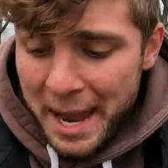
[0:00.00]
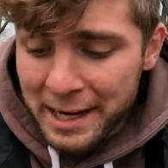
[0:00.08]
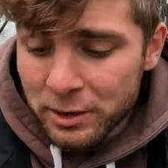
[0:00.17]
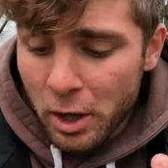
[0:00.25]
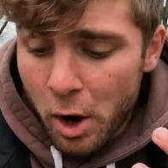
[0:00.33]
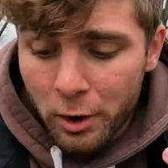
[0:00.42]

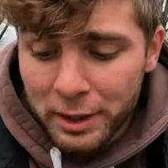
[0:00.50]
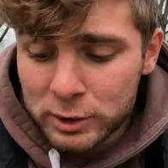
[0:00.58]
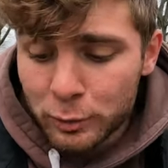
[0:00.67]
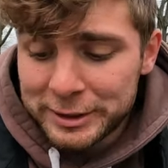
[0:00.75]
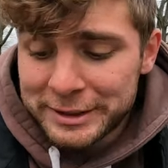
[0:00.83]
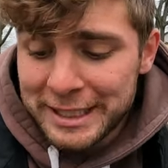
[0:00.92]
back. The
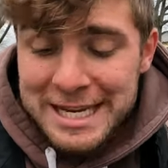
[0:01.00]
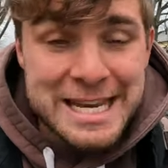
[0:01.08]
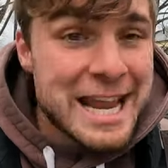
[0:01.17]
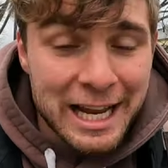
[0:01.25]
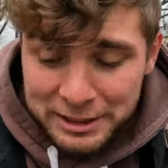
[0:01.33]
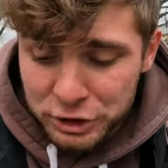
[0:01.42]
Onix was
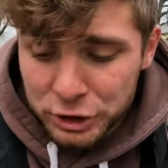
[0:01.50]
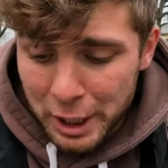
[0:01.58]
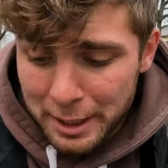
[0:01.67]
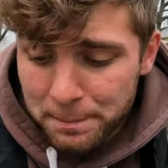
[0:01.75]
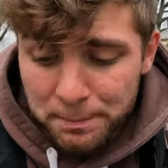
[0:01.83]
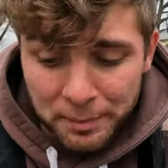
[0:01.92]
not
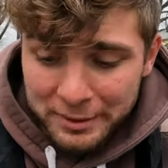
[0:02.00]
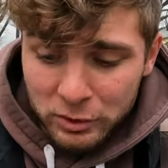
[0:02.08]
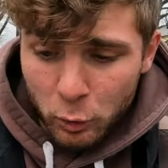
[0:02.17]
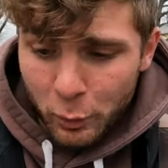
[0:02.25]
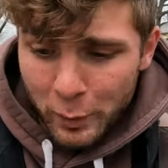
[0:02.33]
shiny, but the